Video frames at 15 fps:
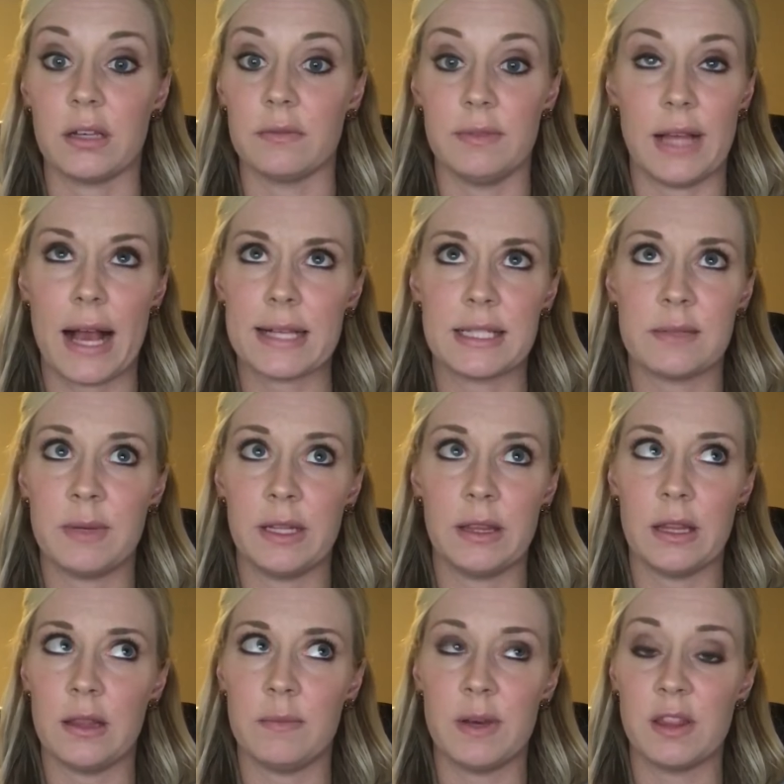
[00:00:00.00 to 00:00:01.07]
Last
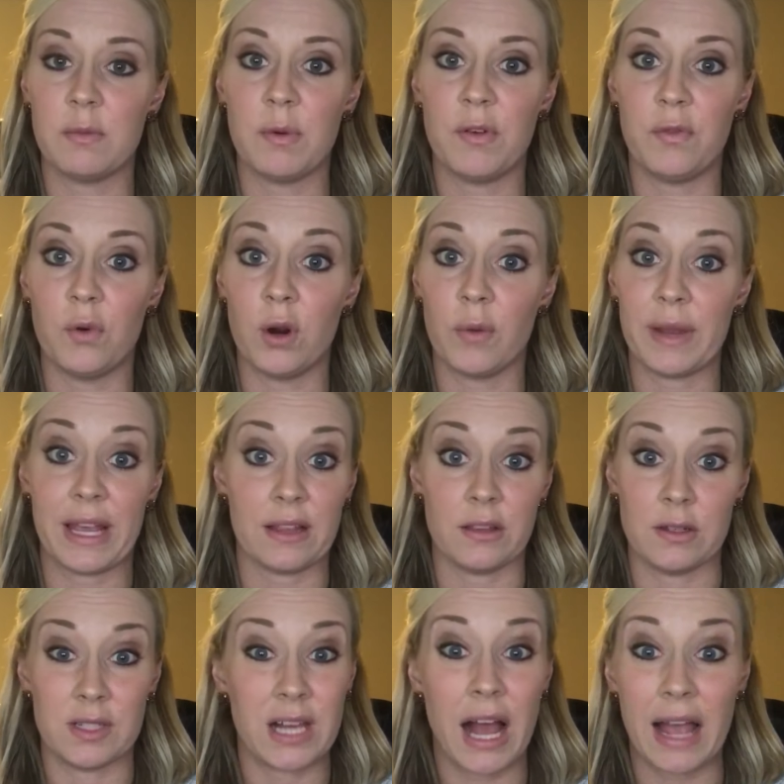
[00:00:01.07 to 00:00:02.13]
month and the month before, we had
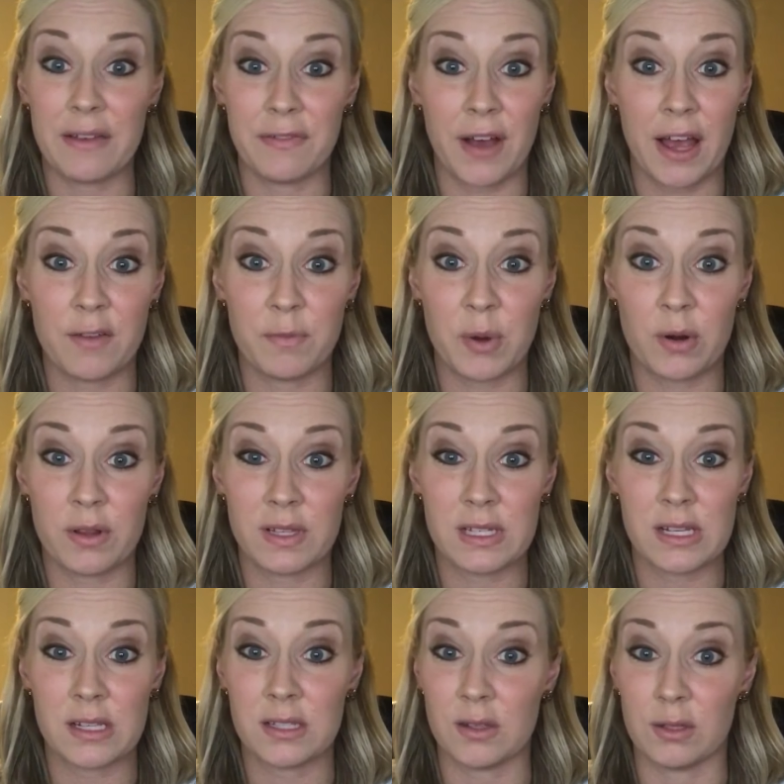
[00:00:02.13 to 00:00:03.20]
those high five
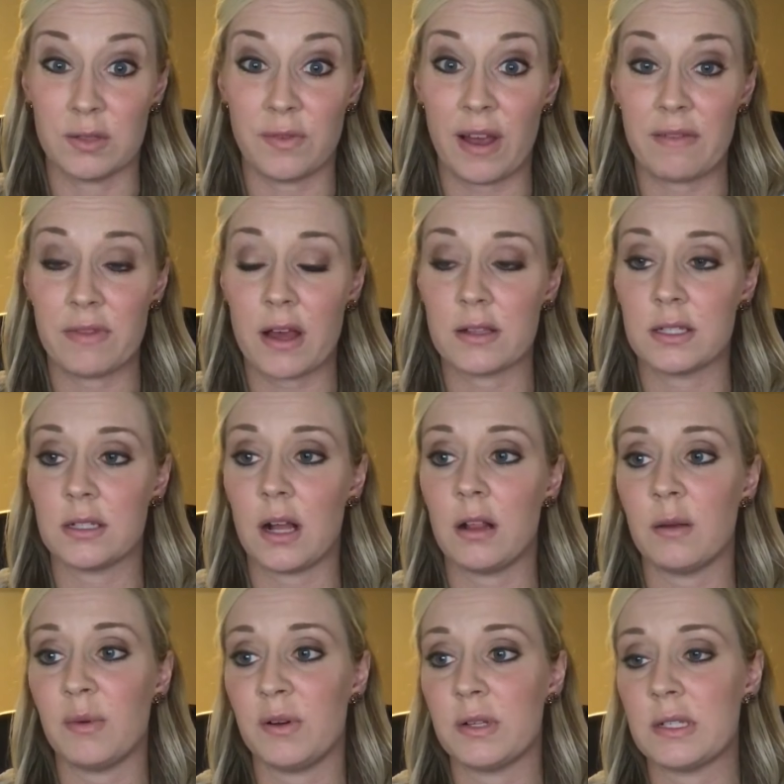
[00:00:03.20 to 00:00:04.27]
bonuses, those
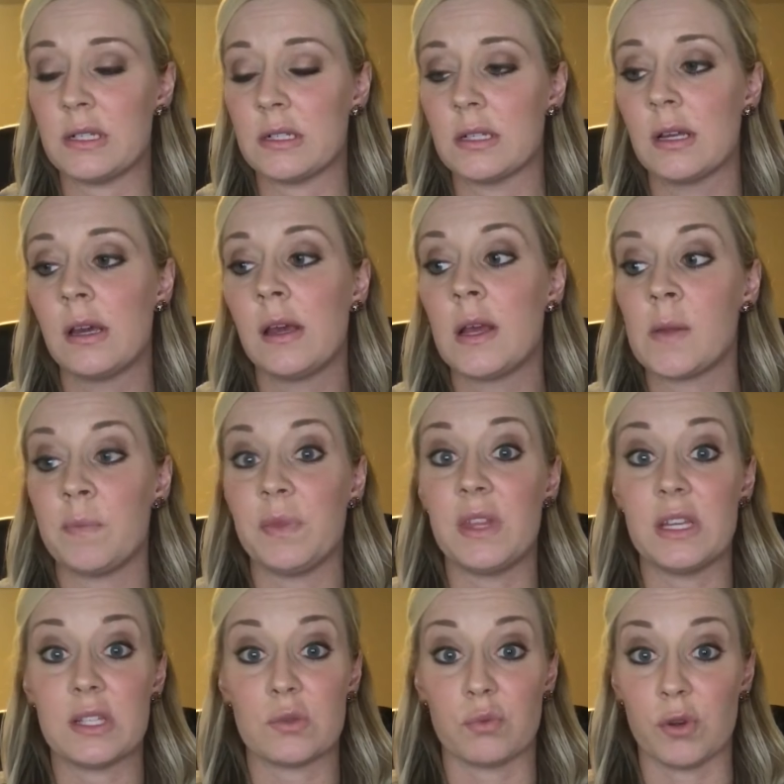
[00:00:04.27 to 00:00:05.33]
$5,000 bonuses.
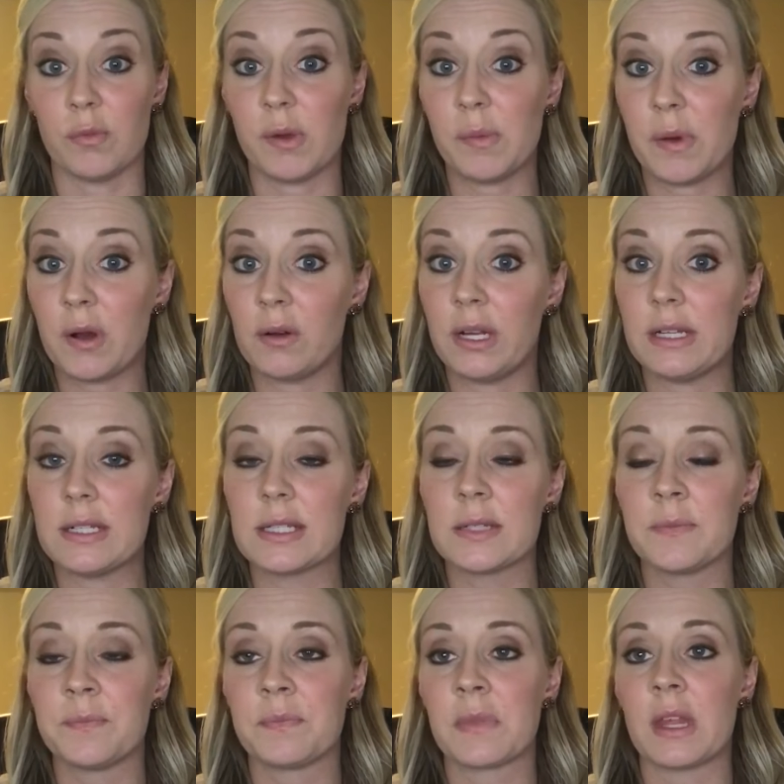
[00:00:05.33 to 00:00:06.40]
This Ruby
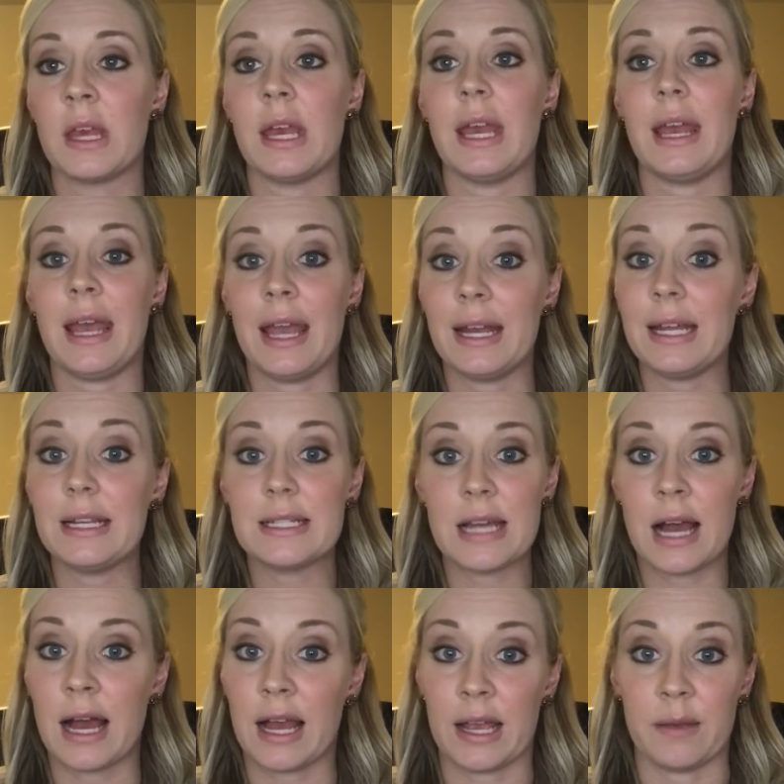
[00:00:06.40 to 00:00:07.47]
bonus,
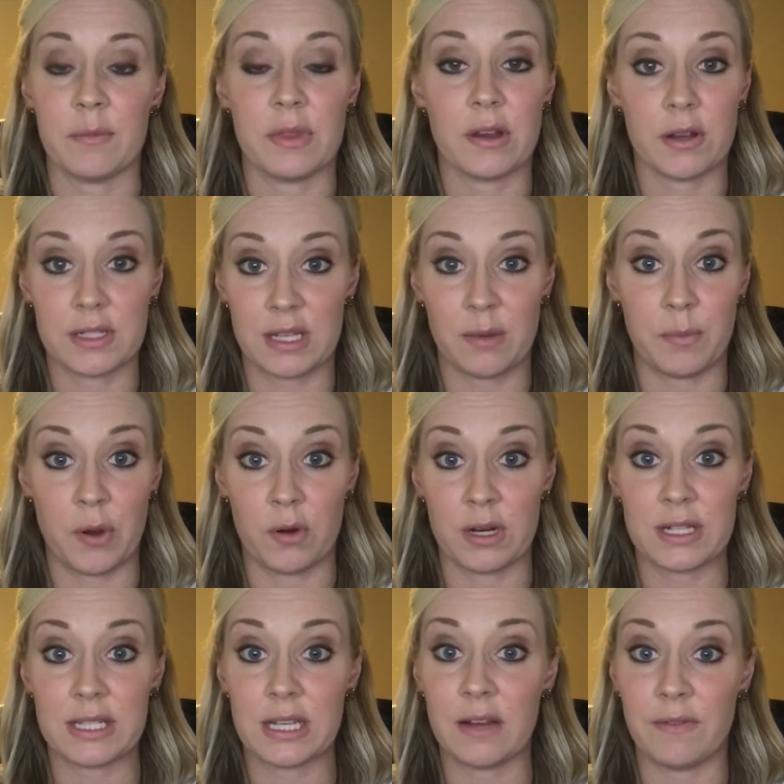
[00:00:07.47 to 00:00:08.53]
anytime there is a
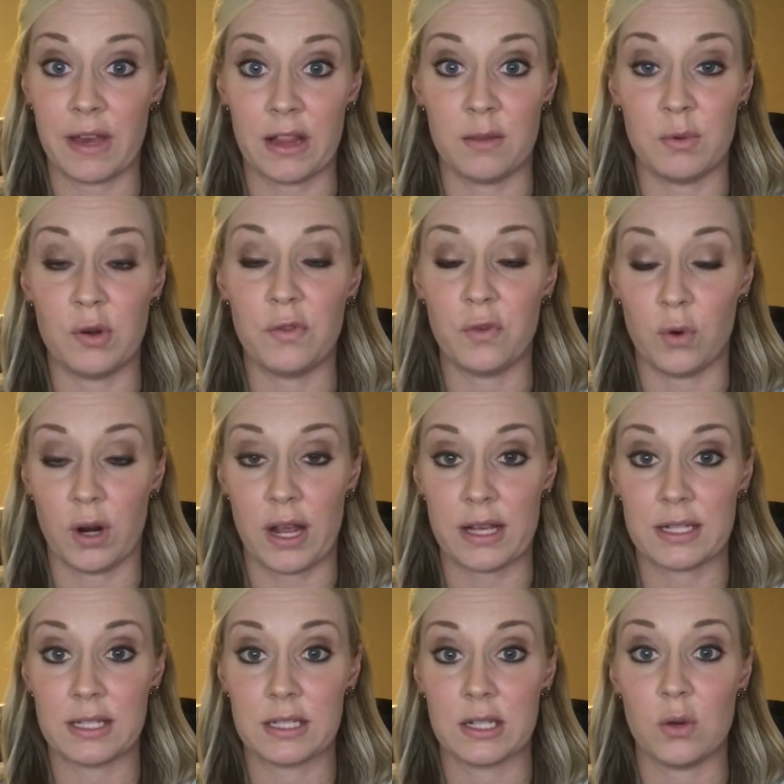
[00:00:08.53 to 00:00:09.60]
bonus available for
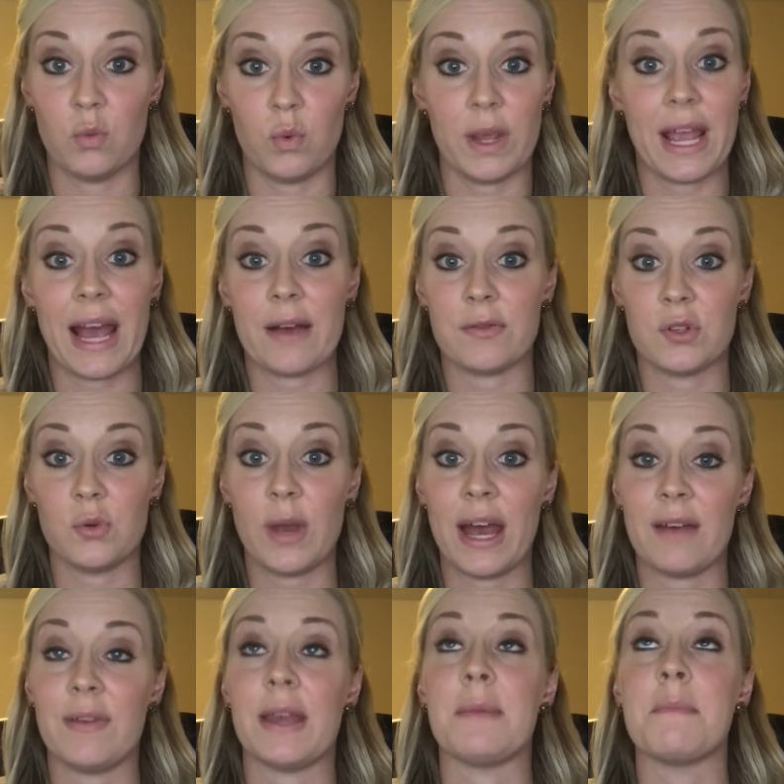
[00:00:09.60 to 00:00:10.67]
us, we have to
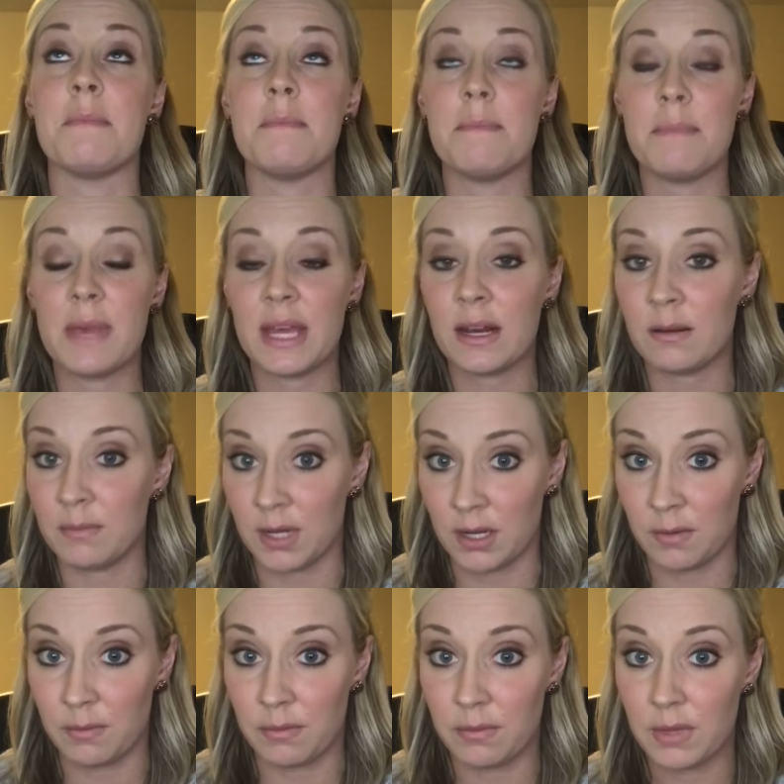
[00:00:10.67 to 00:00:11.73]
have a
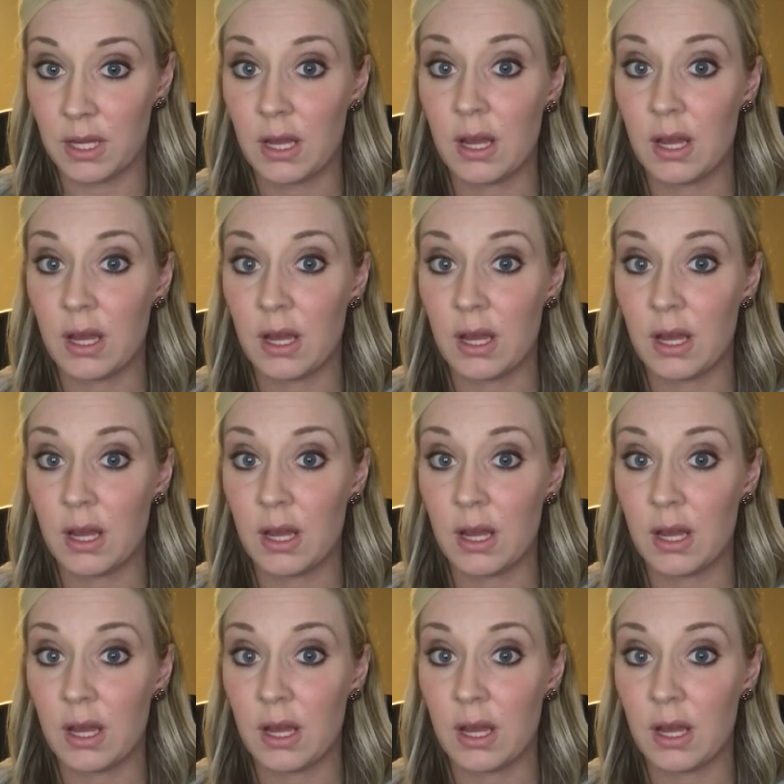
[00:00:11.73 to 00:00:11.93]
minimum